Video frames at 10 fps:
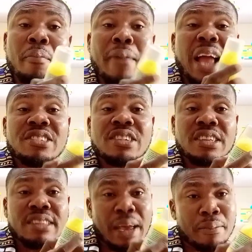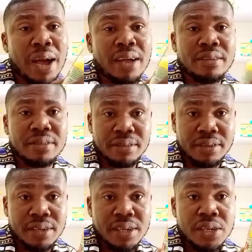Magic Derma.
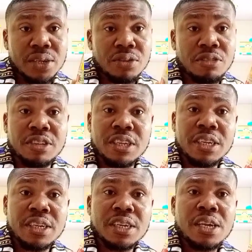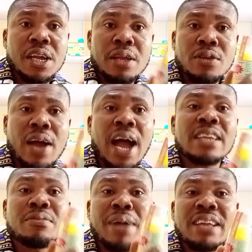You see, you
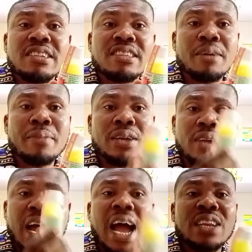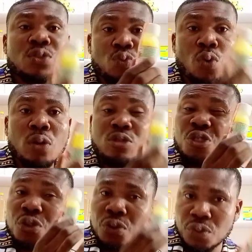add Magic Derma. You add one
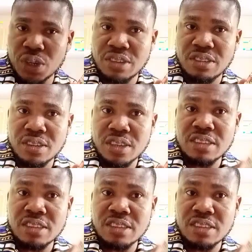to it.